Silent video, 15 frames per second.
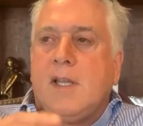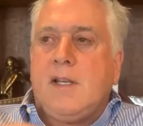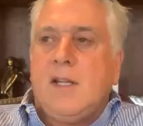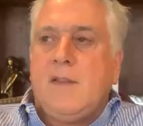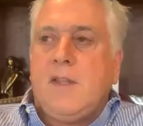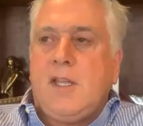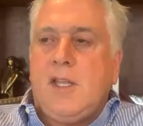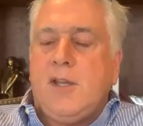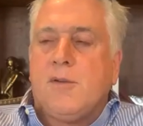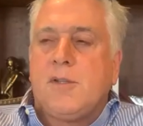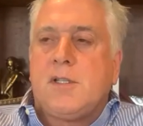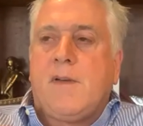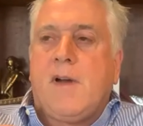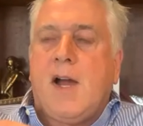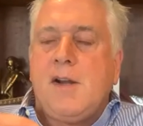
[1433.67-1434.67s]
and the
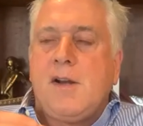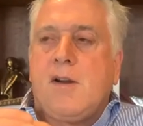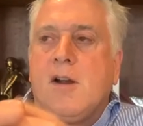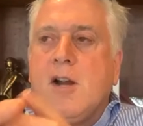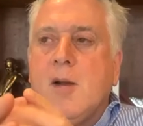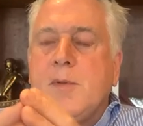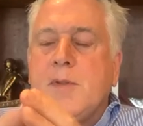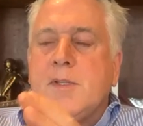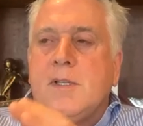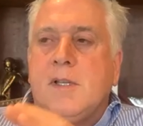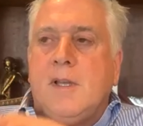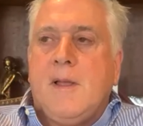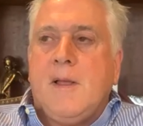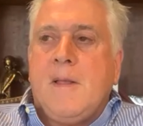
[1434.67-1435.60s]
yields of hydrocarbons.